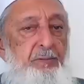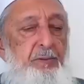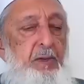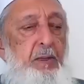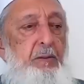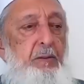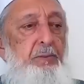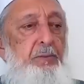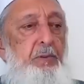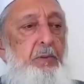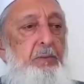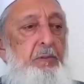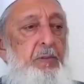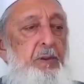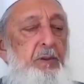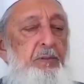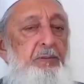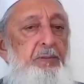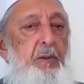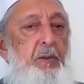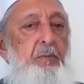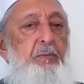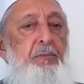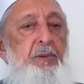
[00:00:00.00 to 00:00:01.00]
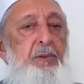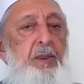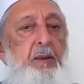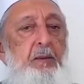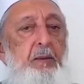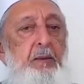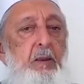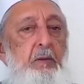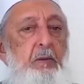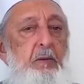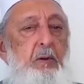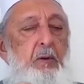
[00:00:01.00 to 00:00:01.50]
seems to me something
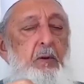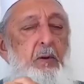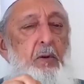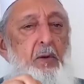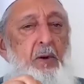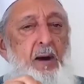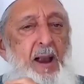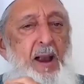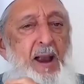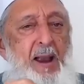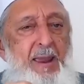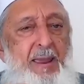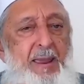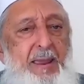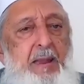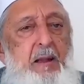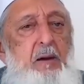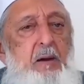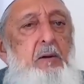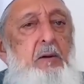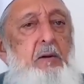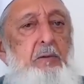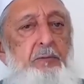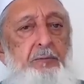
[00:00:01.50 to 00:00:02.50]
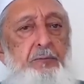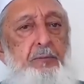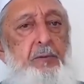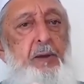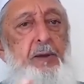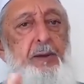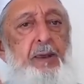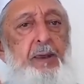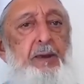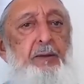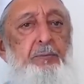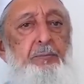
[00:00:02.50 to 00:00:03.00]
that crying out for
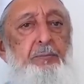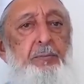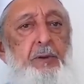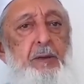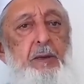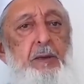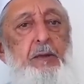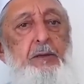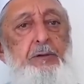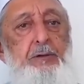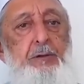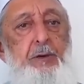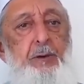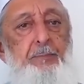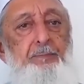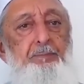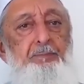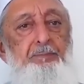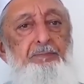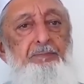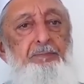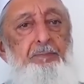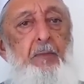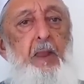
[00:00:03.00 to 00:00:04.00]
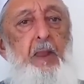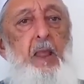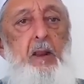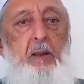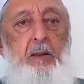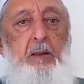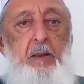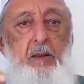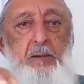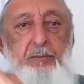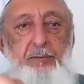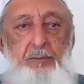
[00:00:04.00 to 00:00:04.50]
an explanation.
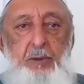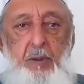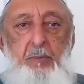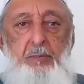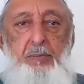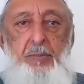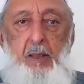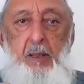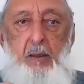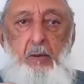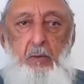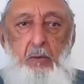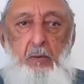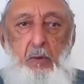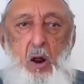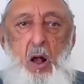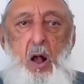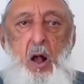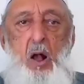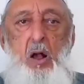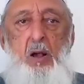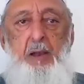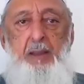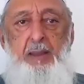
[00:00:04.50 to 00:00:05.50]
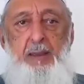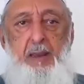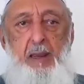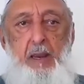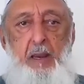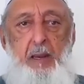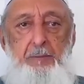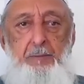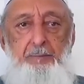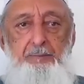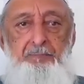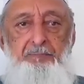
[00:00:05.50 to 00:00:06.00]
There's something wrong
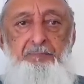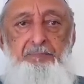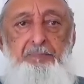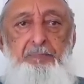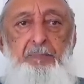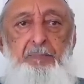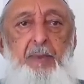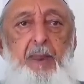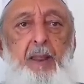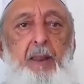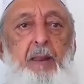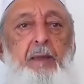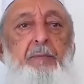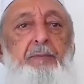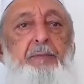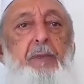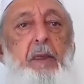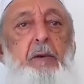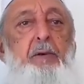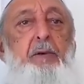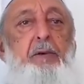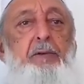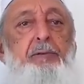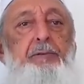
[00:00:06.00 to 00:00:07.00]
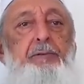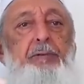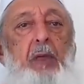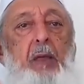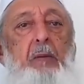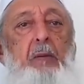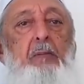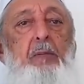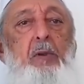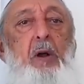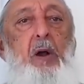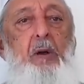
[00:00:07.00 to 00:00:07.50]
here. If there were
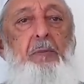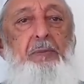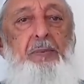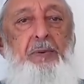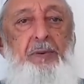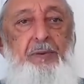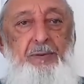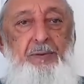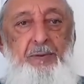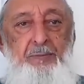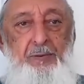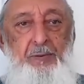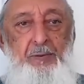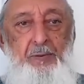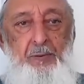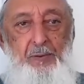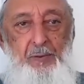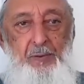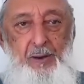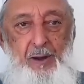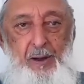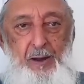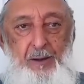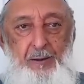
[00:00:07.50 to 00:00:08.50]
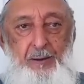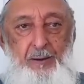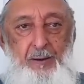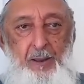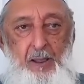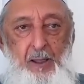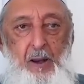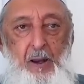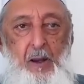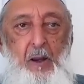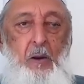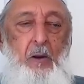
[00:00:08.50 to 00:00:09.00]
some copies of the Quran
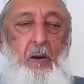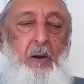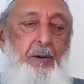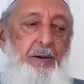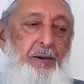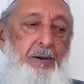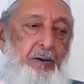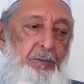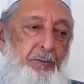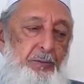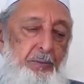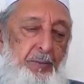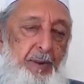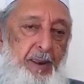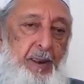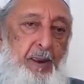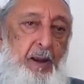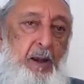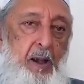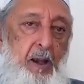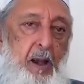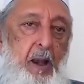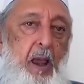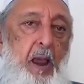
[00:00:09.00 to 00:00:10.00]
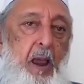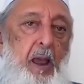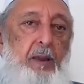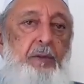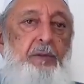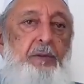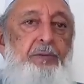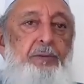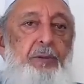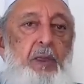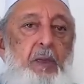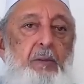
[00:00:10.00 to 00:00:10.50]
this way and
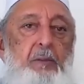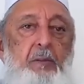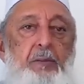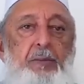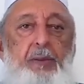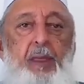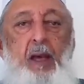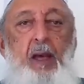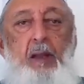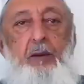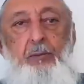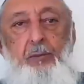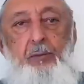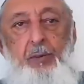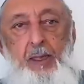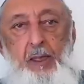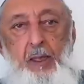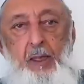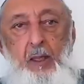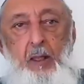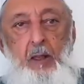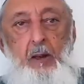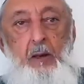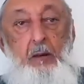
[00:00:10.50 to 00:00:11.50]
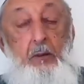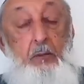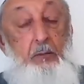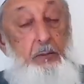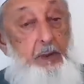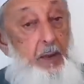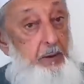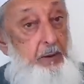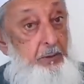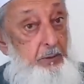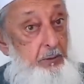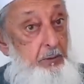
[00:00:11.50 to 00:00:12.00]
some that way,
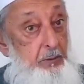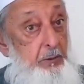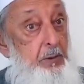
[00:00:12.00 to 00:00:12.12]
that